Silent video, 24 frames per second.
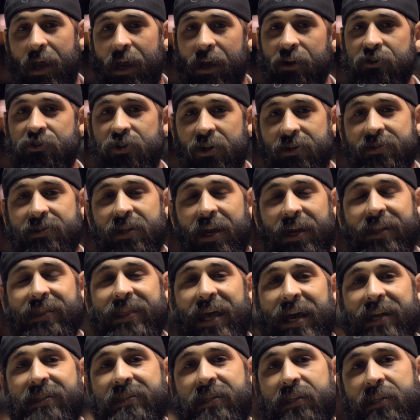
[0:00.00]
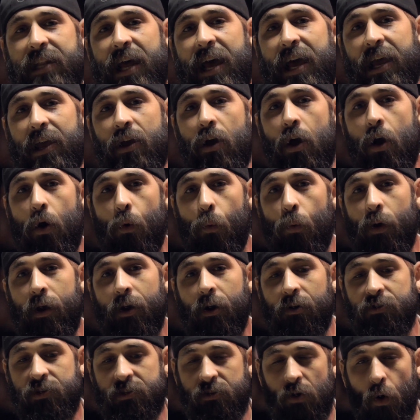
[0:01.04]
And just like that today, we
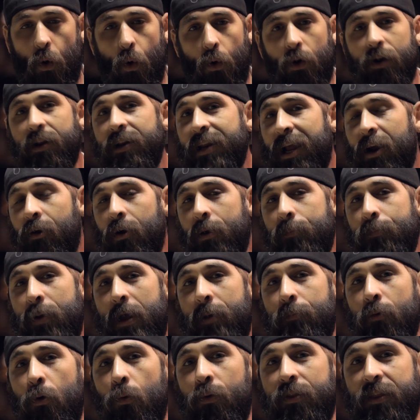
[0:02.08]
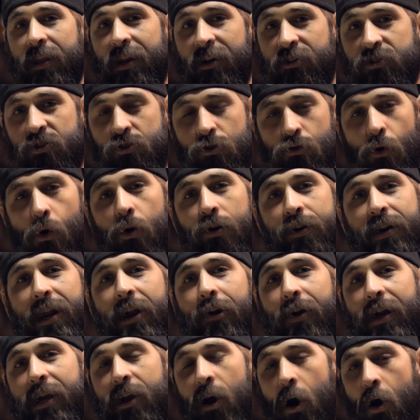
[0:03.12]
are just ordinary people with an
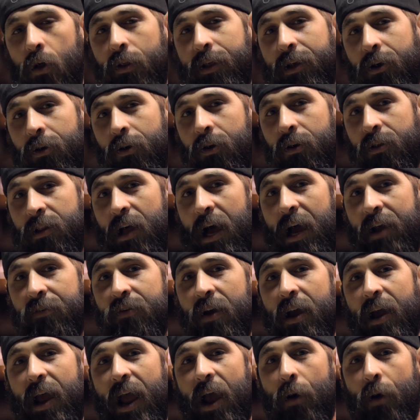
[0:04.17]
extraordinary calling on our life,